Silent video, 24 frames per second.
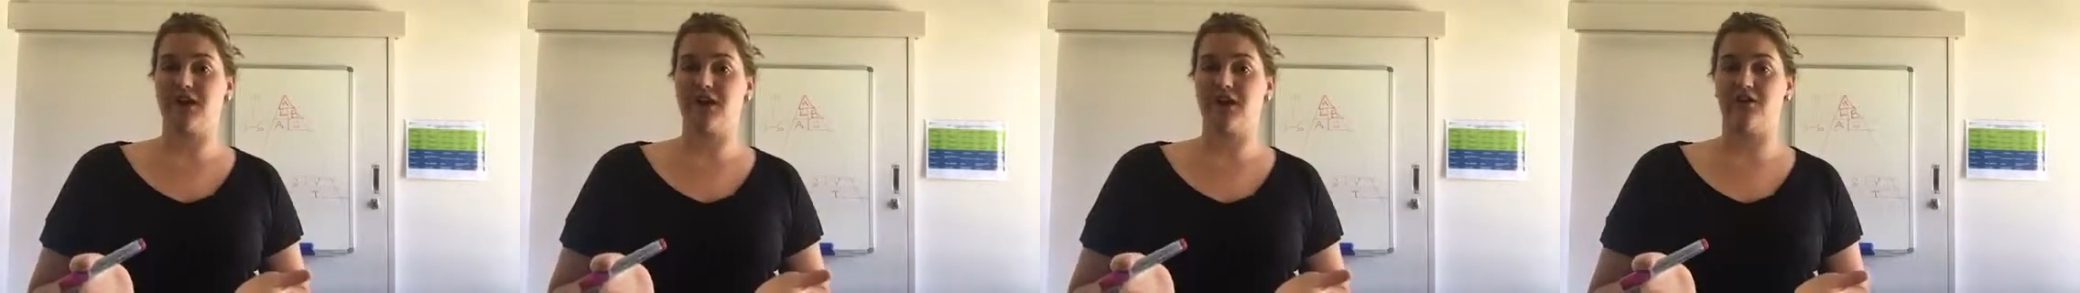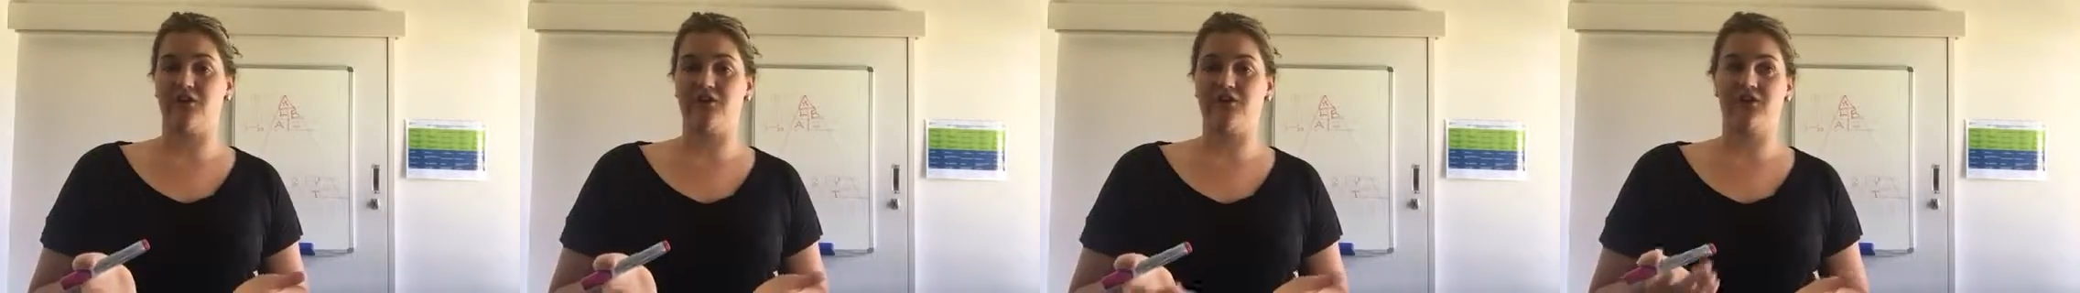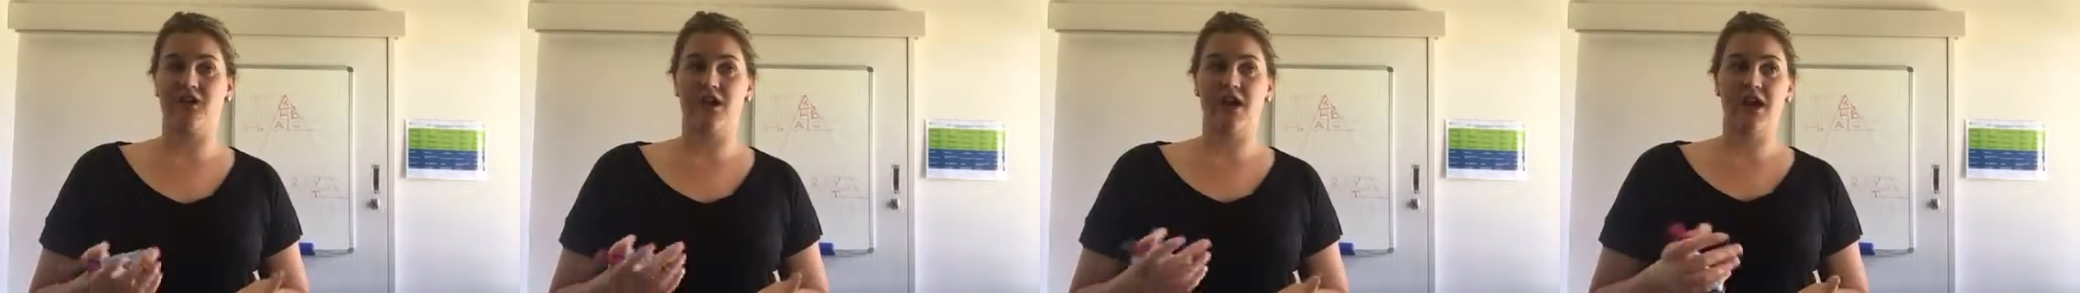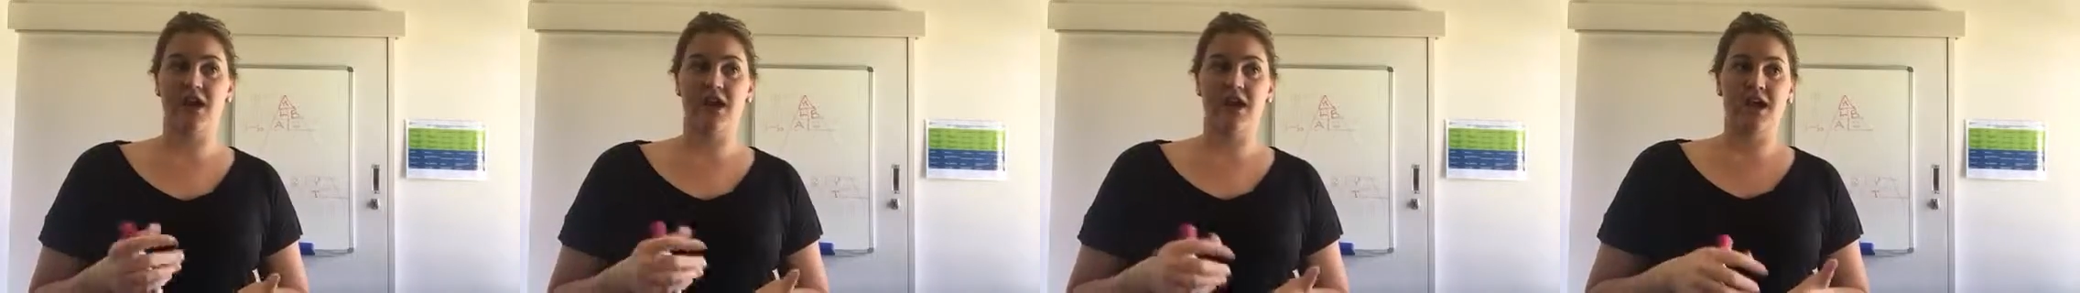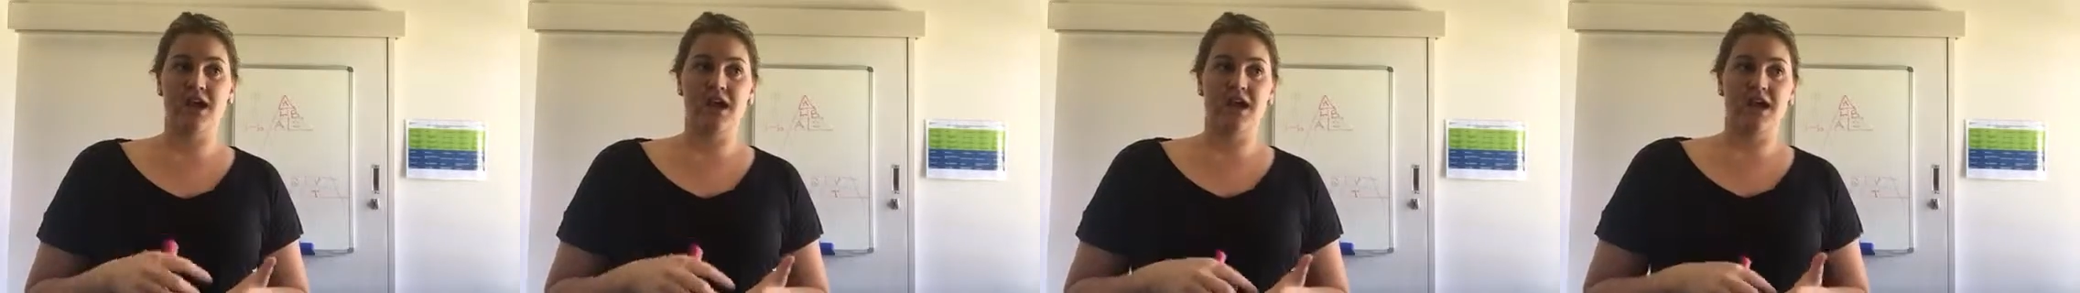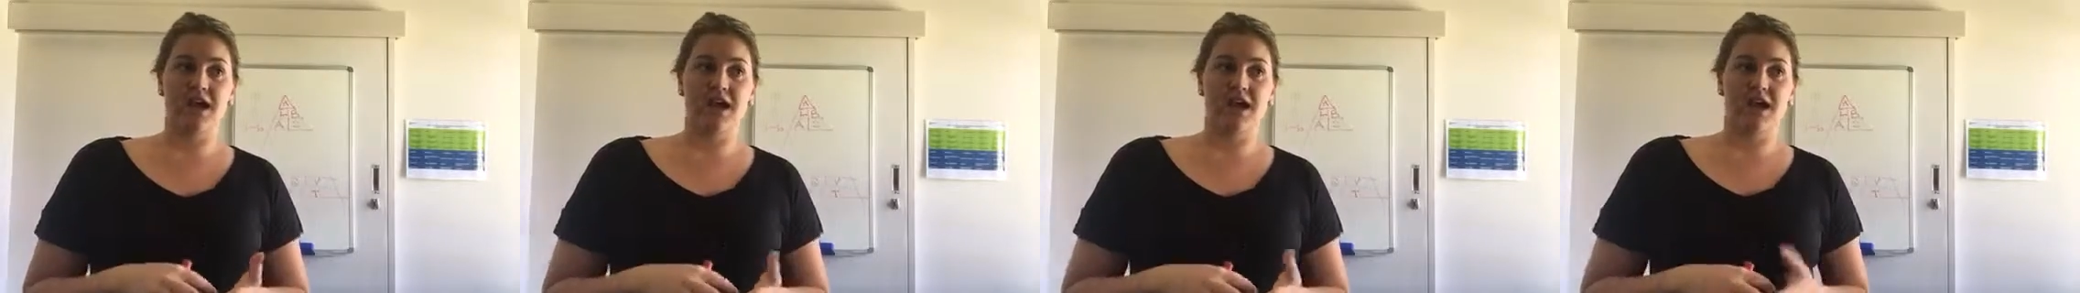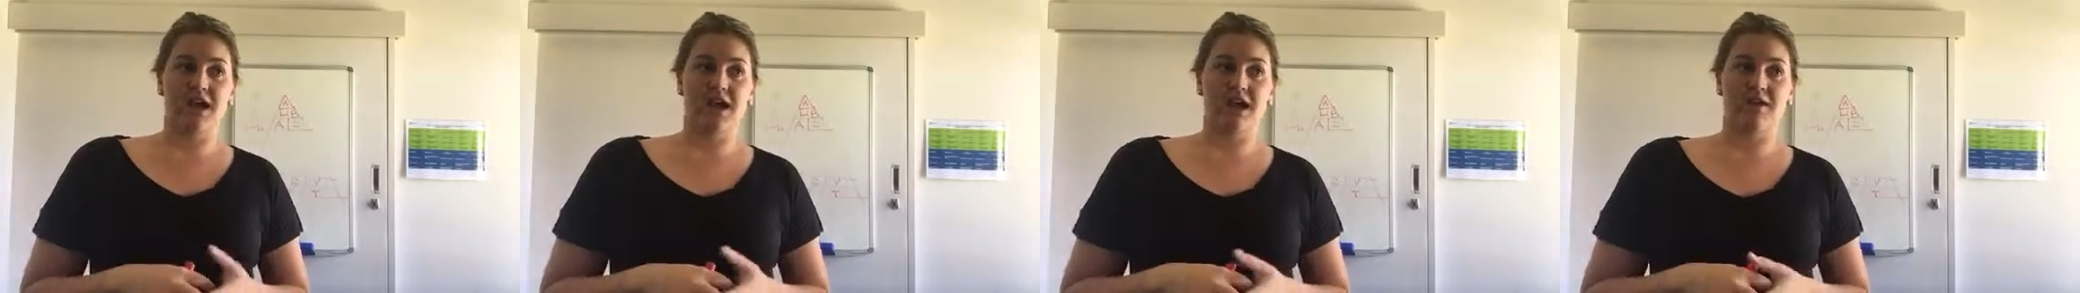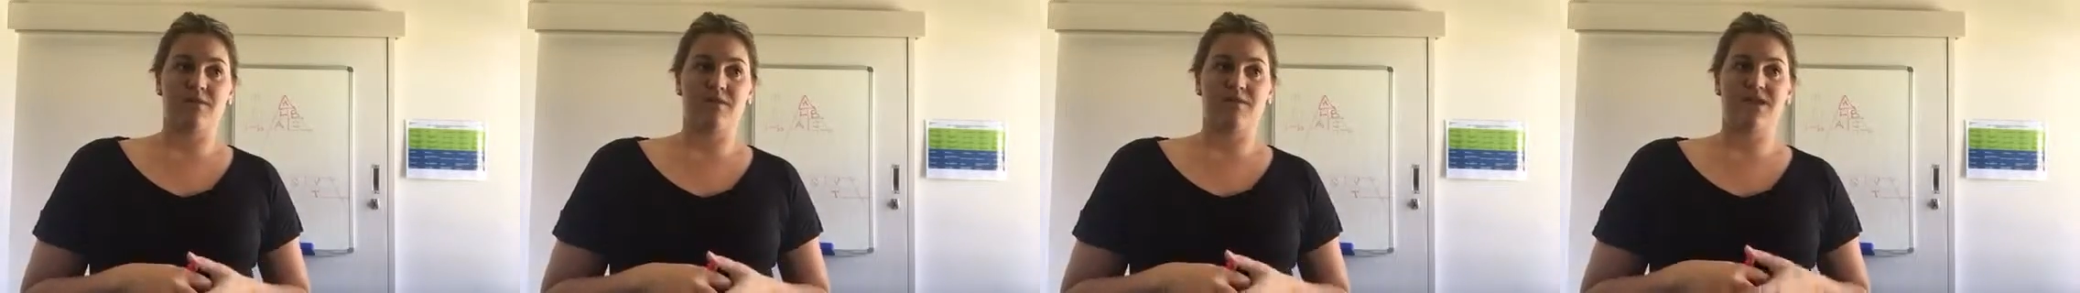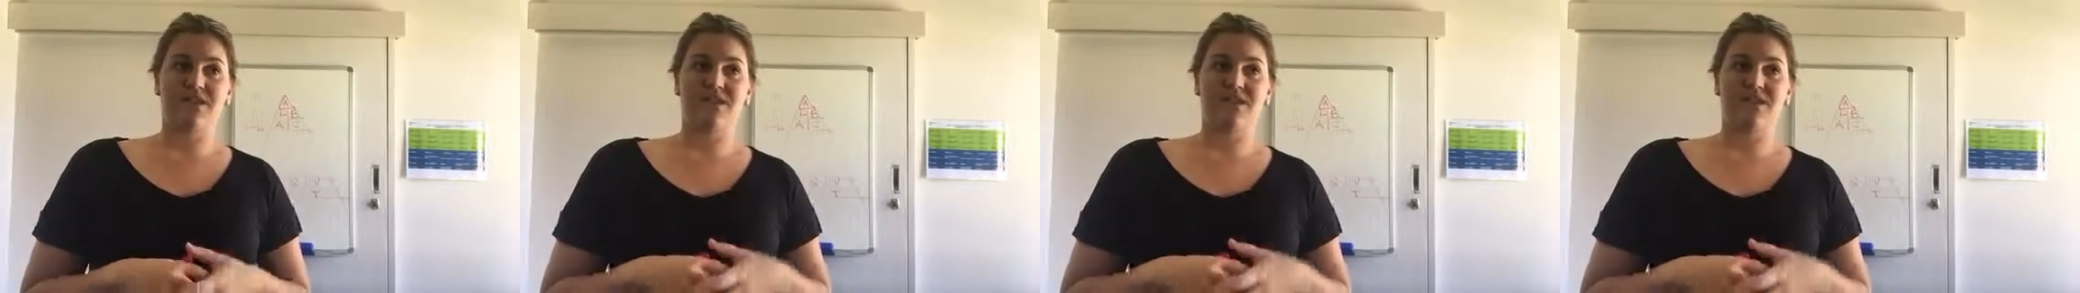out of.